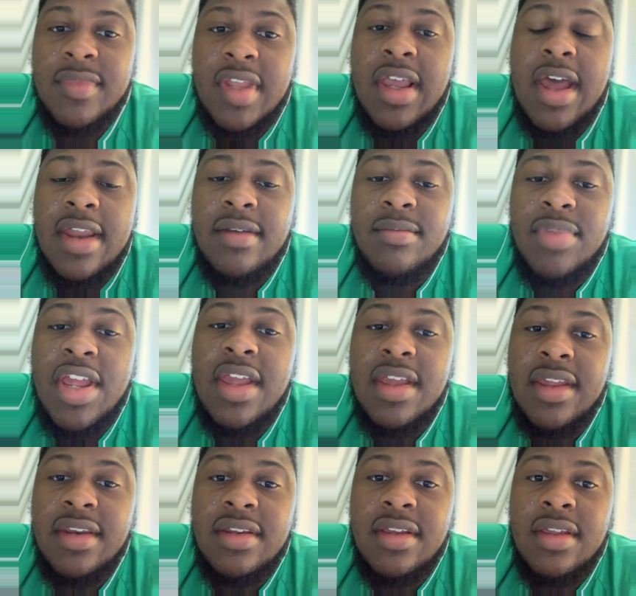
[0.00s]
gotten
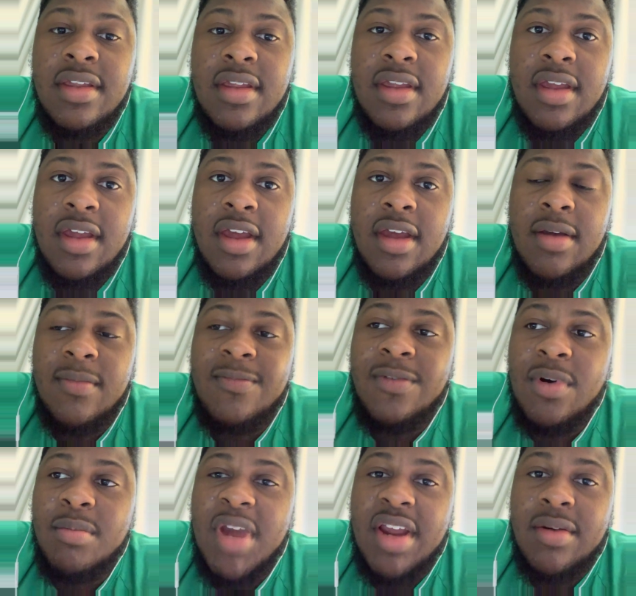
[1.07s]
paid
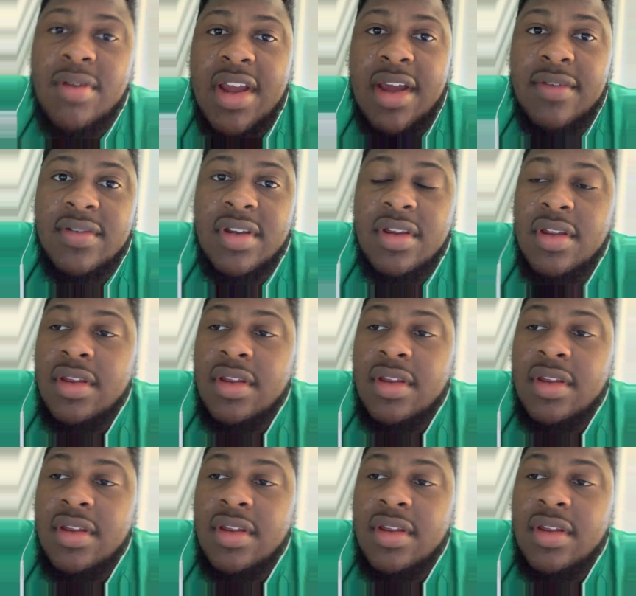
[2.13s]
for my craft.